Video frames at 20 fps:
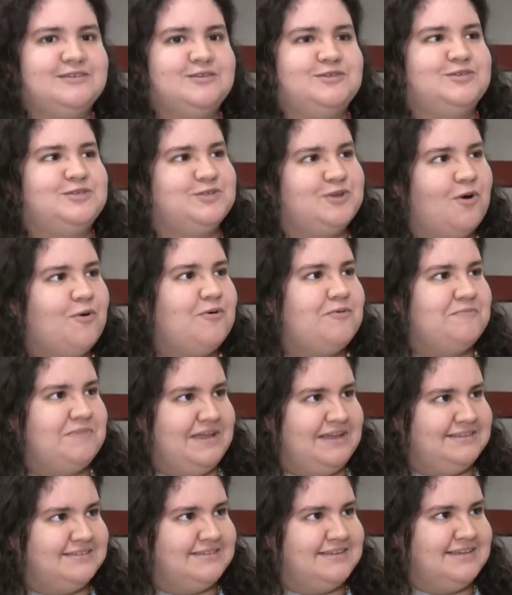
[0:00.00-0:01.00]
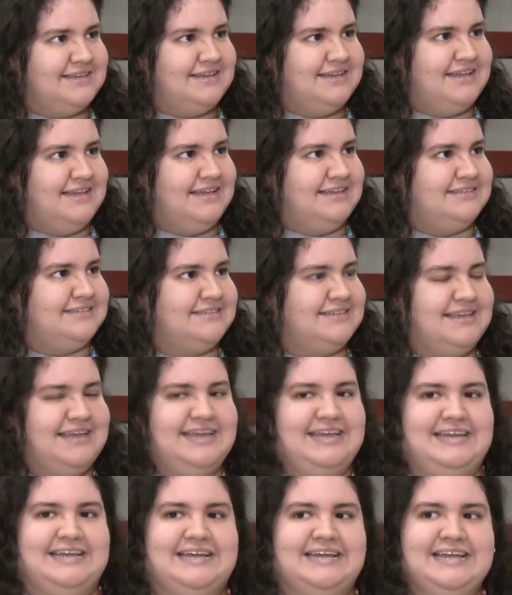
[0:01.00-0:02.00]
her so amazing is
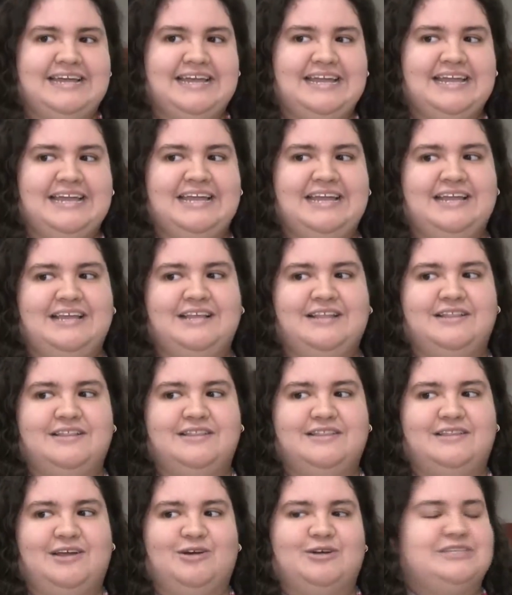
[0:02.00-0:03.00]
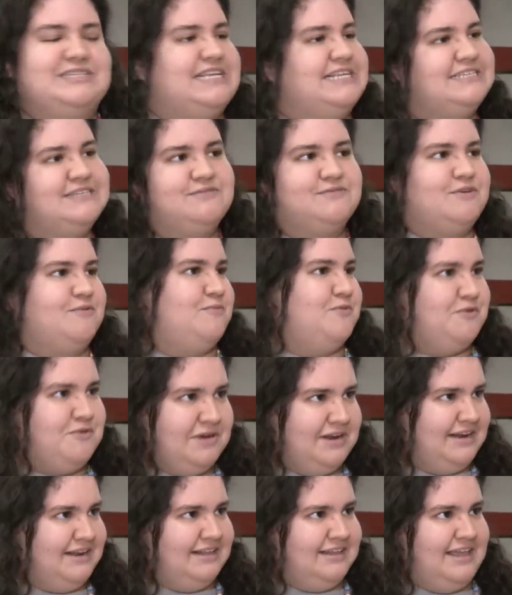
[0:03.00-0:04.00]
like her sense of
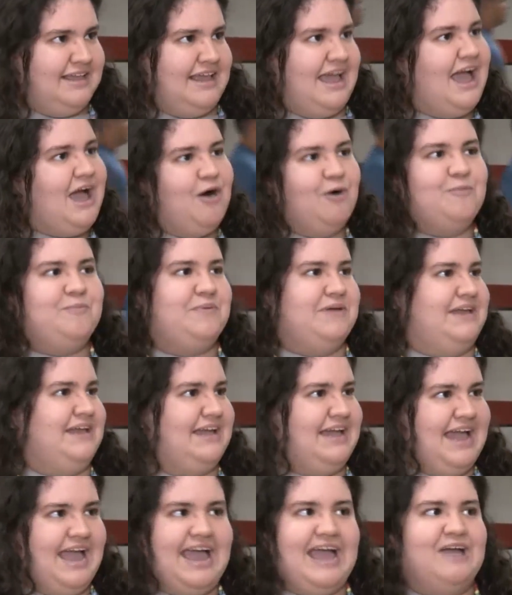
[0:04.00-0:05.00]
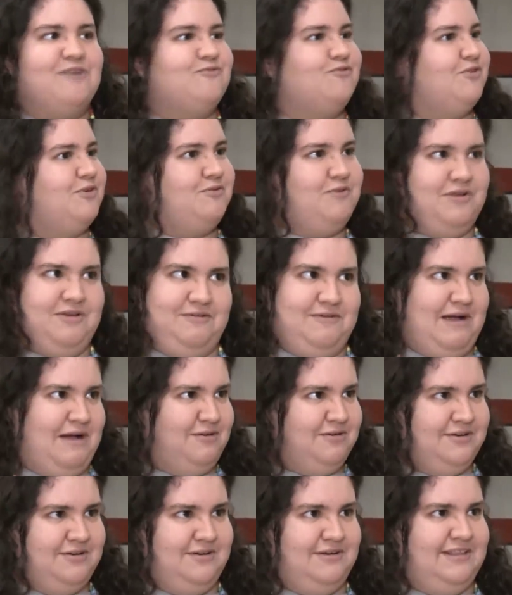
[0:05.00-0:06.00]
community, like helping everyone
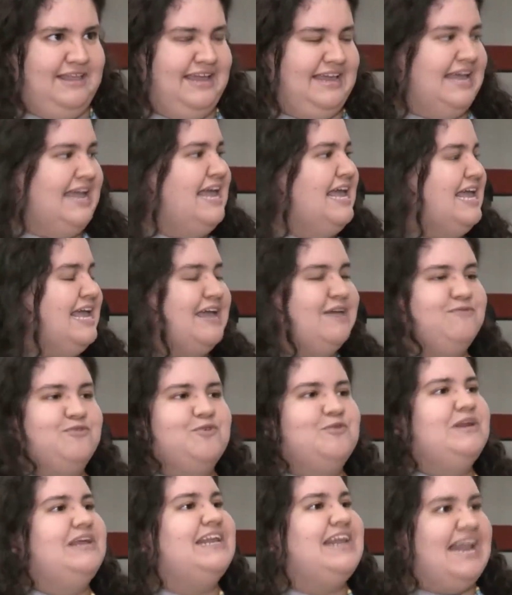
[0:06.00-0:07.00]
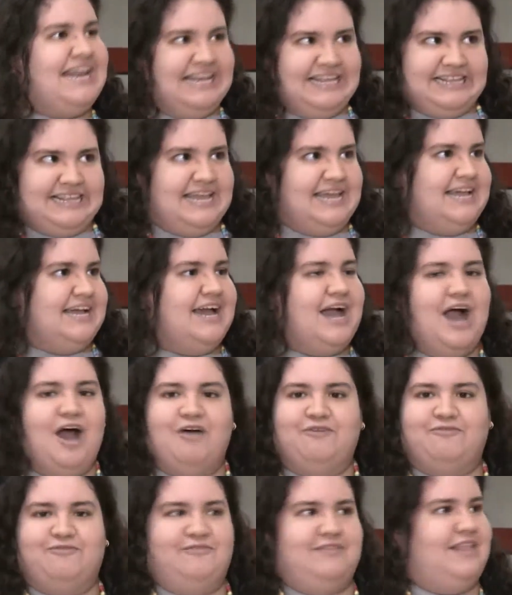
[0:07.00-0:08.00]
around her. Like if you need anything,
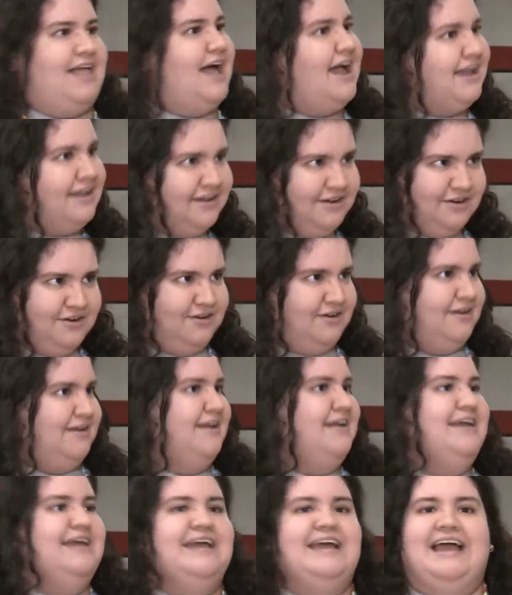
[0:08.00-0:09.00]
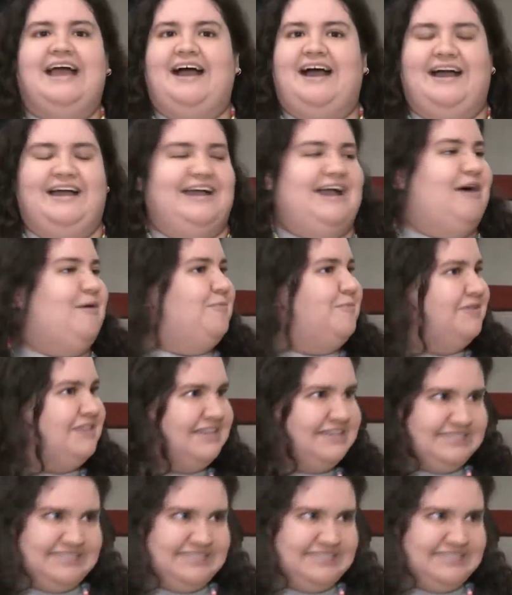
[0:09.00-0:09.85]
a flyer, help with an